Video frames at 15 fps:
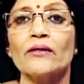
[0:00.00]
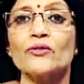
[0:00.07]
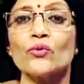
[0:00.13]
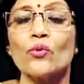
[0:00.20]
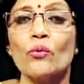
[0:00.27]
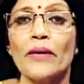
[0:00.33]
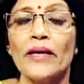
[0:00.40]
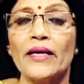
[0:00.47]

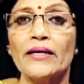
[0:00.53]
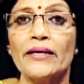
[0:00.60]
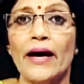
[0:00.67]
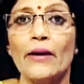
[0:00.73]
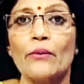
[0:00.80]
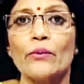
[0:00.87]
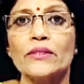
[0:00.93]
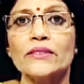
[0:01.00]
so many
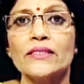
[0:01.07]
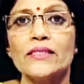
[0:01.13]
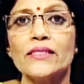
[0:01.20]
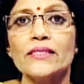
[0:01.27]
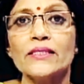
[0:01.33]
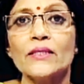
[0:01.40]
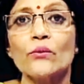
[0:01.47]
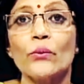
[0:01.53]

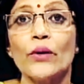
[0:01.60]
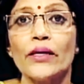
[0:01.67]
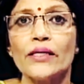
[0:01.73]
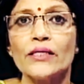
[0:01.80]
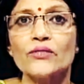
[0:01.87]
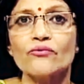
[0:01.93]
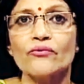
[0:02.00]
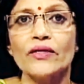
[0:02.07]
diversities in
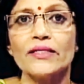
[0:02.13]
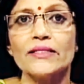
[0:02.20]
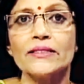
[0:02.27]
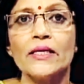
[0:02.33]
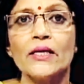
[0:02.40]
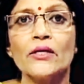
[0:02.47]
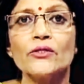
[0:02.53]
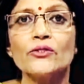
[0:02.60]
various fields.